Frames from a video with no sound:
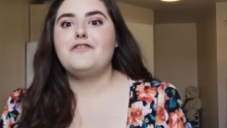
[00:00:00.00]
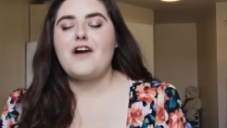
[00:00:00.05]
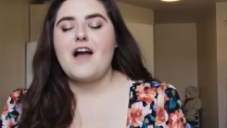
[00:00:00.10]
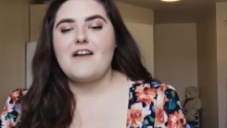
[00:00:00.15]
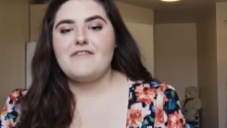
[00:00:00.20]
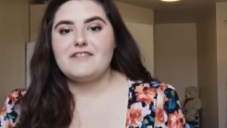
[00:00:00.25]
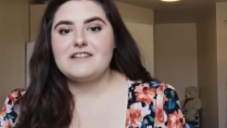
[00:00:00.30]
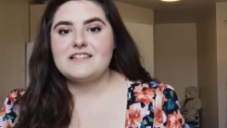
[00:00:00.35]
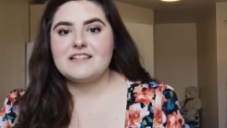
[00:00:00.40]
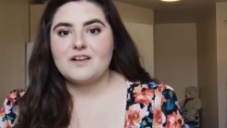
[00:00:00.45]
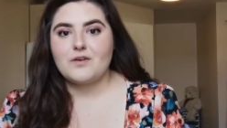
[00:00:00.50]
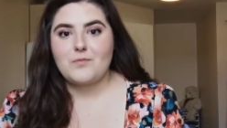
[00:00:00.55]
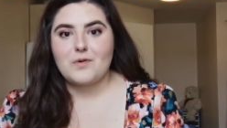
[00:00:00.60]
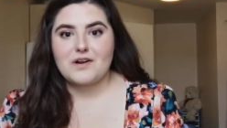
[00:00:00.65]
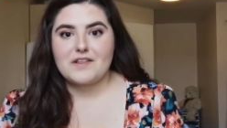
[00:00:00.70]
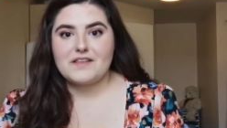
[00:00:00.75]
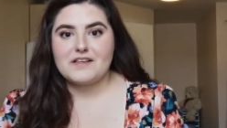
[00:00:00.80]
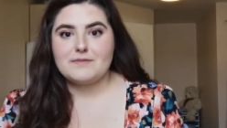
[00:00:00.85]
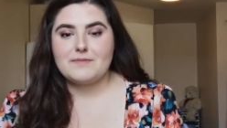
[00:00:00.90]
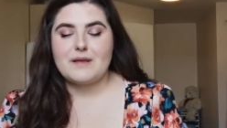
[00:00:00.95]
for every single
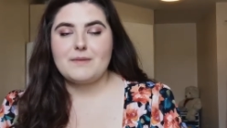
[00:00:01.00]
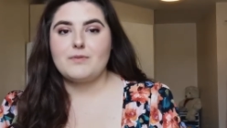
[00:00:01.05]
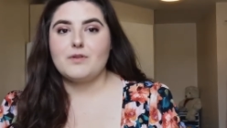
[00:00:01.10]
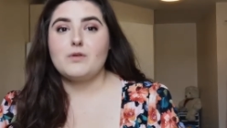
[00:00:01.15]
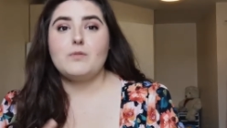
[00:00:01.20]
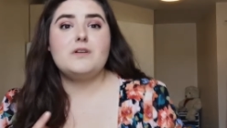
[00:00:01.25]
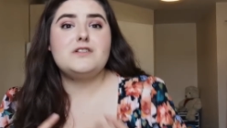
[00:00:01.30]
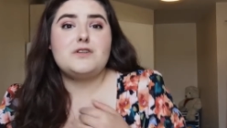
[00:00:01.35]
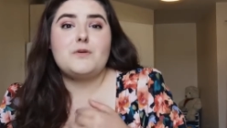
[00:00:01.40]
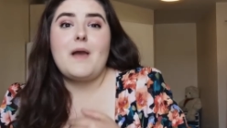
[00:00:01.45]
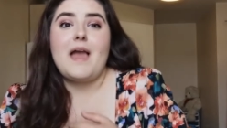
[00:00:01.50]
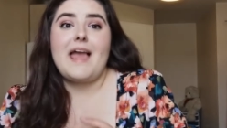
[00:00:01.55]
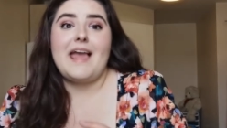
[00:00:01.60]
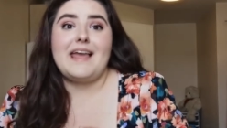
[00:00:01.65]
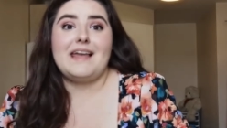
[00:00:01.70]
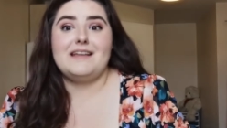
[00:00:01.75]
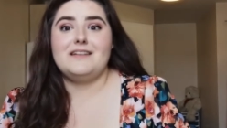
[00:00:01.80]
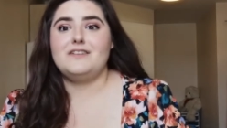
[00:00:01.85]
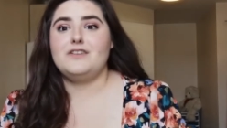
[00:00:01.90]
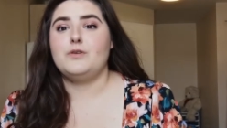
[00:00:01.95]
one of these people. The ones you
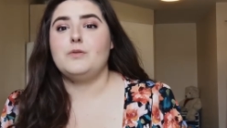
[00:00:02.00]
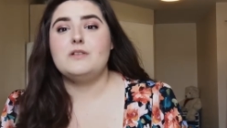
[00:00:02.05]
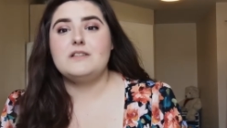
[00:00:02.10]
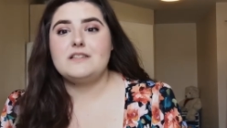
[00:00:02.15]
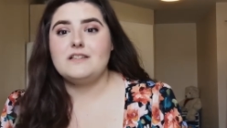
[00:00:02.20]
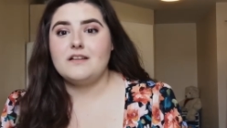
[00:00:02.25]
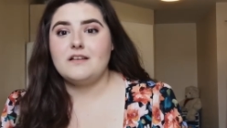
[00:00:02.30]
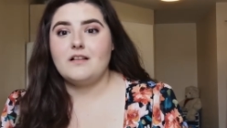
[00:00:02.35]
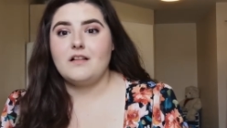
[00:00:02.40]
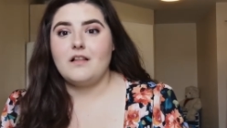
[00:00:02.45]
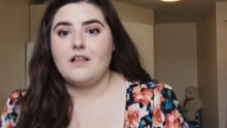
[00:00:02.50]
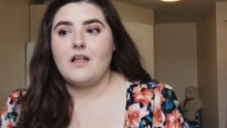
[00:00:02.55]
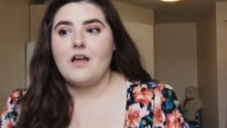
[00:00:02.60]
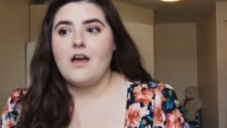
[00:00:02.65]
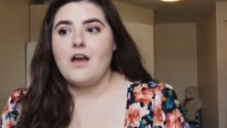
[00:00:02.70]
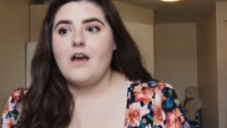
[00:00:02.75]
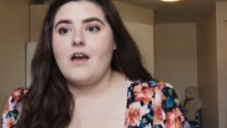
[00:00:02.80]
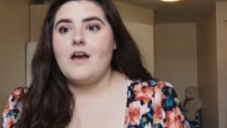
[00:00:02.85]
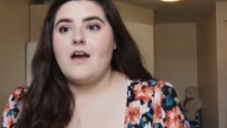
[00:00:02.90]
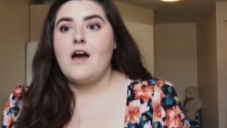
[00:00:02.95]
hate, you
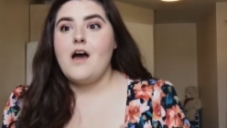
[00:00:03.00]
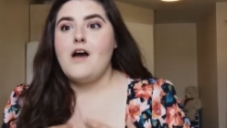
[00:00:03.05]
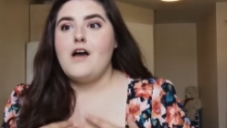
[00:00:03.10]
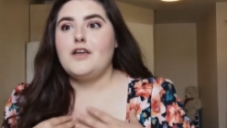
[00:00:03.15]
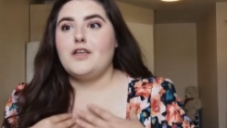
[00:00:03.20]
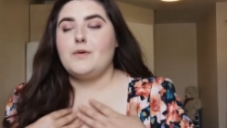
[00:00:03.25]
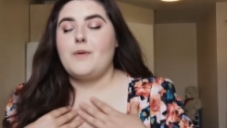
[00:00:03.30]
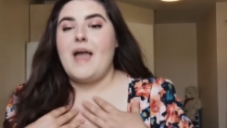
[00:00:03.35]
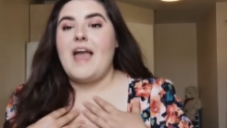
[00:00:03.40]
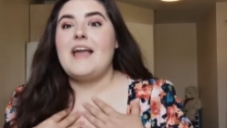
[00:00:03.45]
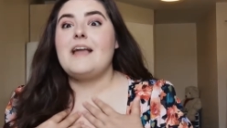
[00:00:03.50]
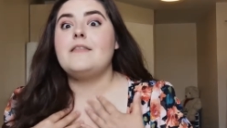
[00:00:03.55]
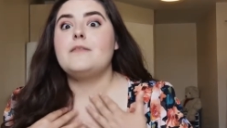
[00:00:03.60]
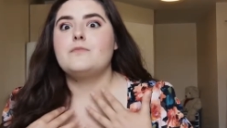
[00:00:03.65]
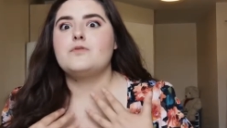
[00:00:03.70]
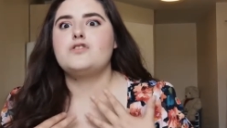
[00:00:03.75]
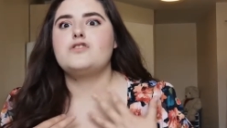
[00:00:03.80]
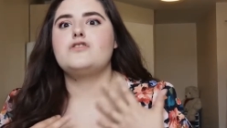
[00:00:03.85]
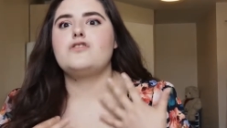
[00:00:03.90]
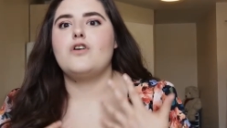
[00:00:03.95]
hate
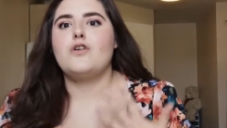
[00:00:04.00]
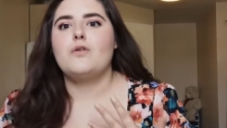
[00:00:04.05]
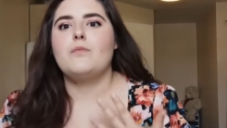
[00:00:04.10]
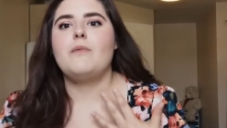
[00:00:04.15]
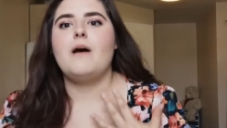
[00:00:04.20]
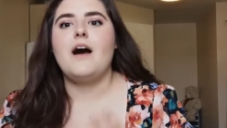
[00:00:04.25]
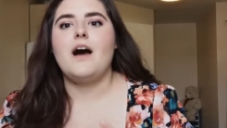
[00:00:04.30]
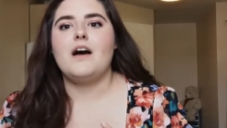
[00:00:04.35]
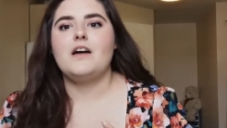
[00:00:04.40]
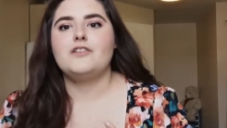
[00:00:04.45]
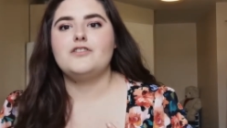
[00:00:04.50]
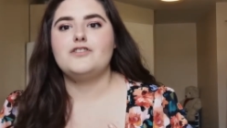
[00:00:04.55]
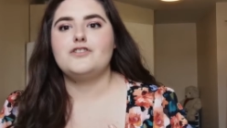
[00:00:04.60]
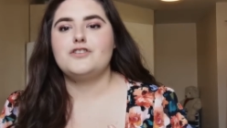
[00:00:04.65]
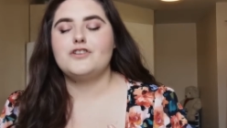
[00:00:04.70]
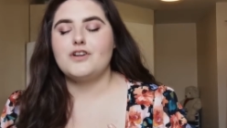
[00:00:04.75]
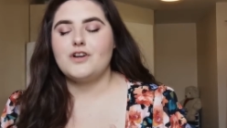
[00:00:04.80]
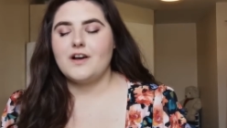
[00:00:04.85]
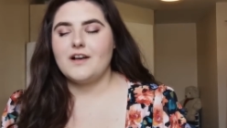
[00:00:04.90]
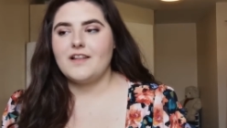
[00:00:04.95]
them so
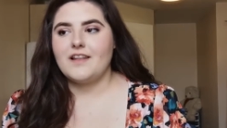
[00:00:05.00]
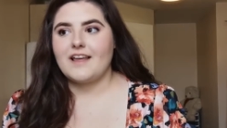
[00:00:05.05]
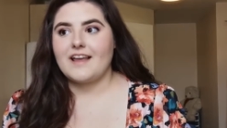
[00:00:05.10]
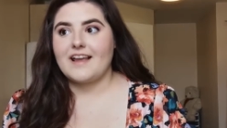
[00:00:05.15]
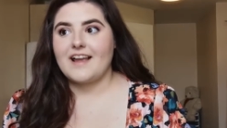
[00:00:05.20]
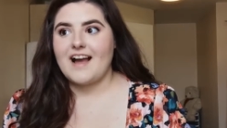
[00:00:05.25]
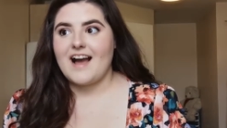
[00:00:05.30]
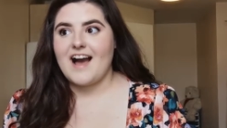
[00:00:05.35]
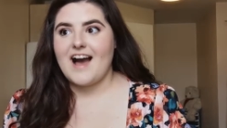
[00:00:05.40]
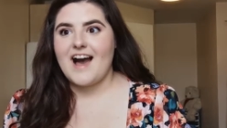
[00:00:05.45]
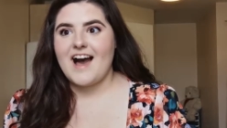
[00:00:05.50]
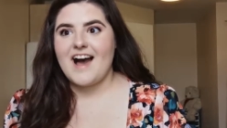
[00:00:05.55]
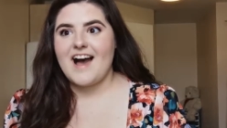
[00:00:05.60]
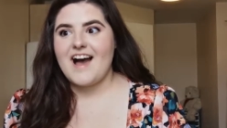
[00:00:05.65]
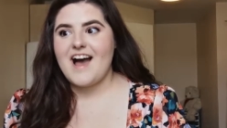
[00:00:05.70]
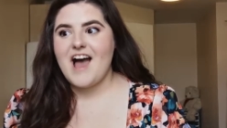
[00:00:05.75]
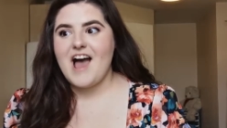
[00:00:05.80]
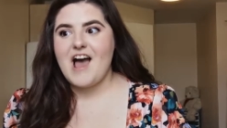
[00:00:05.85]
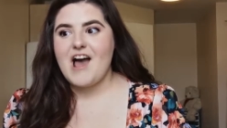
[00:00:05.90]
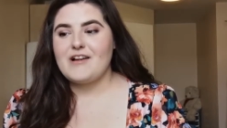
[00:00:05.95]
much. Like,
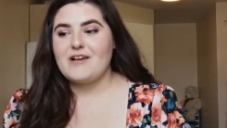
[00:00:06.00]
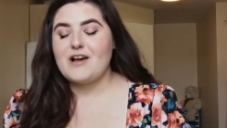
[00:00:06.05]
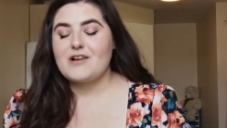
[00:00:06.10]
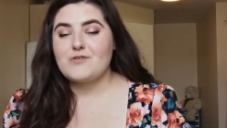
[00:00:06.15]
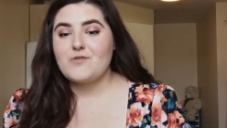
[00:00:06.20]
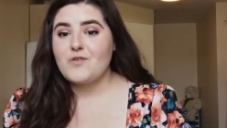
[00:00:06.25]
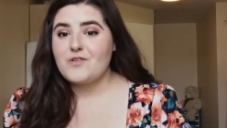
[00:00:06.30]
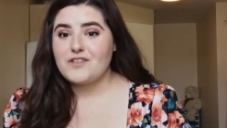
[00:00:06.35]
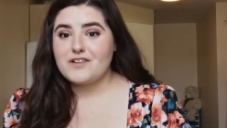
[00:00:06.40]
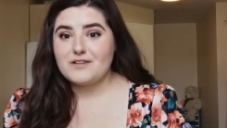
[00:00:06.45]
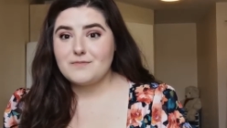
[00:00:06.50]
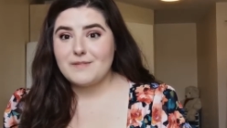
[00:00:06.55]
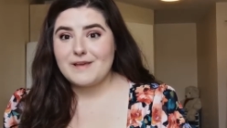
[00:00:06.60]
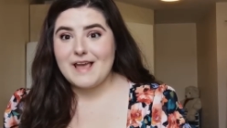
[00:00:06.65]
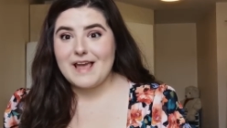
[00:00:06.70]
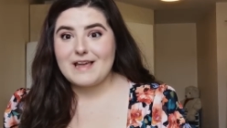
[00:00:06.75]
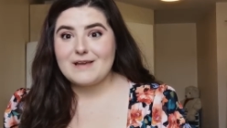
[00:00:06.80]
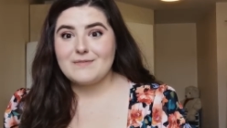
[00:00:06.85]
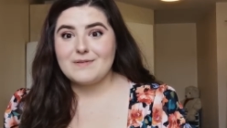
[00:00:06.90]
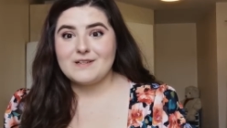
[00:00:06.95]
an author to
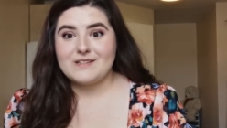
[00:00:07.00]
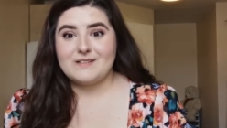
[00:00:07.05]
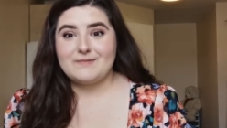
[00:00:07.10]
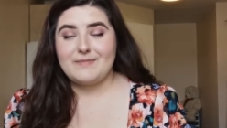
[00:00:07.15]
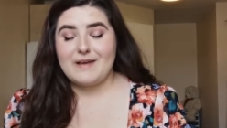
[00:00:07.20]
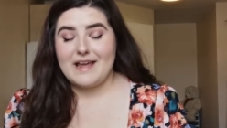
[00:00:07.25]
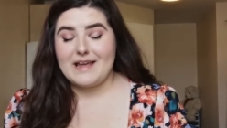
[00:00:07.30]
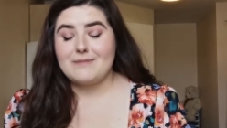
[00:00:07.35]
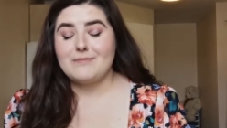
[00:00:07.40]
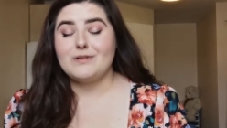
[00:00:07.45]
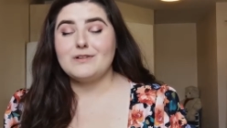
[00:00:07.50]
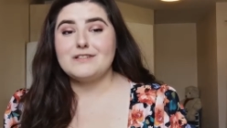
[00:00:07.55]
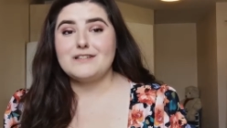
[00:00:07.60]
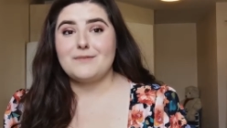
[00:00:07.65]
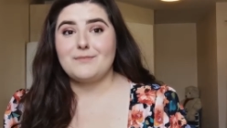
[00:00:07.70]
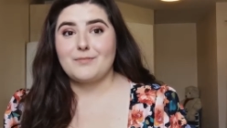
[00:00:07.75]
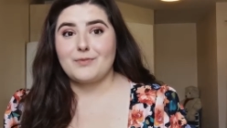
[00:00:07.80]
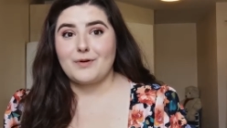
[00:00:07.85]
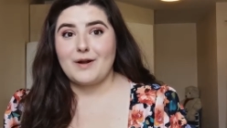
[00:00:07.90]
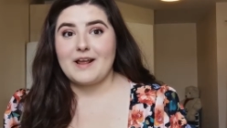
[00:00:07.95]
be able
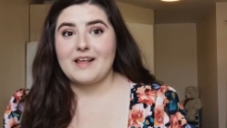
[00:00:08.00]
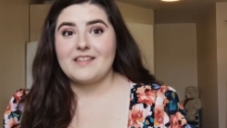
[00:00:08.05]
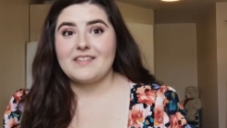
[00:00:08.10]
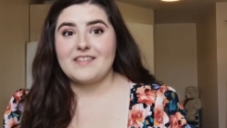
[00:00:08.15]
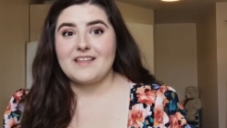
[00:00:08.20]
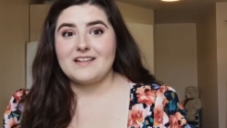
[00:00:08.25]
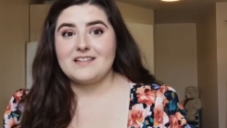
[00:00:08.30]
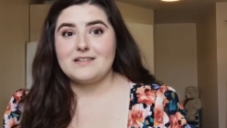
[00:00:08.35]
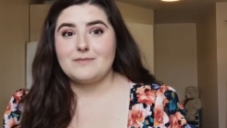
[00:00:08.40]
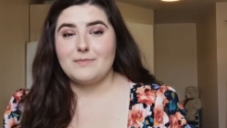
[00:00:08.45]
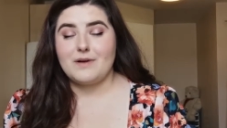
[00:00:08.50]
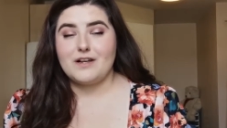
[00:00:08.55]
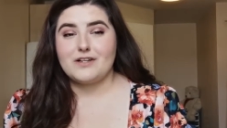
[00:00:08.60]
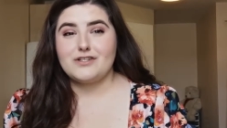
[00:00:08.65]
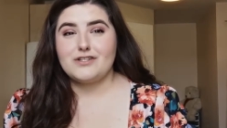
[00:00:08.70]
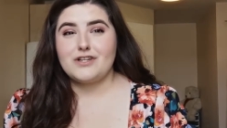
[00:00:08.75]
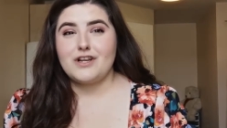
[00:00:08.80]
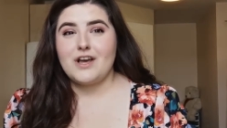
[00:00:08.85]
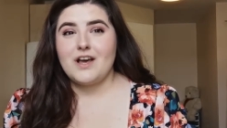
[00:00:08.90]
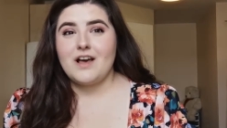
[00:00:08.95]
to bring this
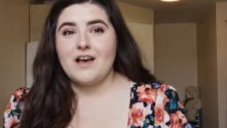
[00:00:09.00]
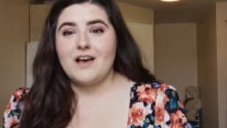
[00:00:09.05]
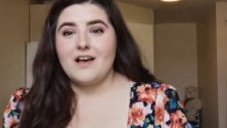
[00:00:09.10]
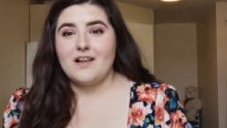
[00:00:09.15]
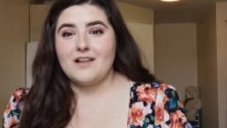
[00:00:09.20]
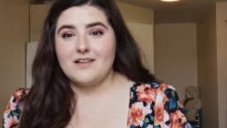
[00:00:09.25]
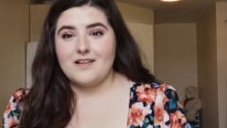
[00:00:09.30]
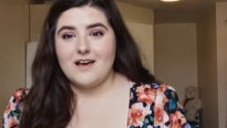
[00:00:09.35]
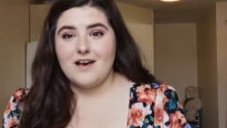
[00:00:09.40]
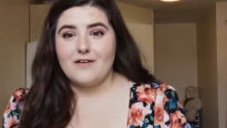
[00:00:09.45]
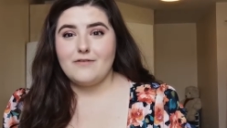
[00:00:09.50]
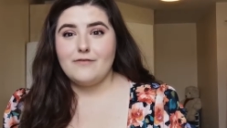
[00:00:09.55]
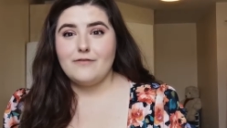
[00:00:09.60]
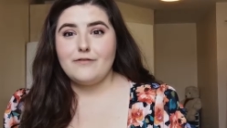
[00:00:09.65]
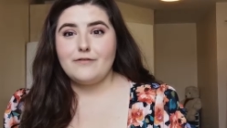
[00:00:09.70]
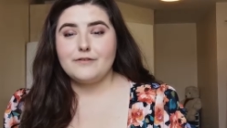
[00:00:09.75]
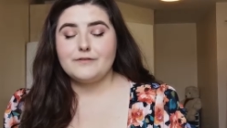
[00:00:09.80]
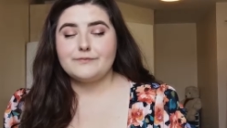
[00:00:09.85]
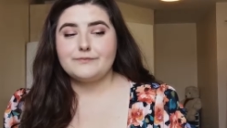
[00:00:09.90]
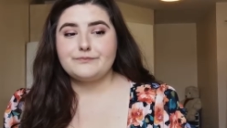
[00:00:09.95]
much
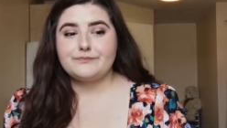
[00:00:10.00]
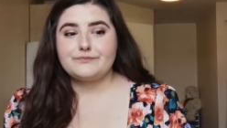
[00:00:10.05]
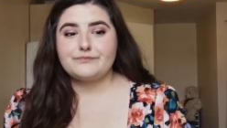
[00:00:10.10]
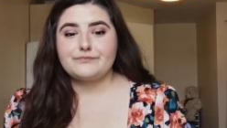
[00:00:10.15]
love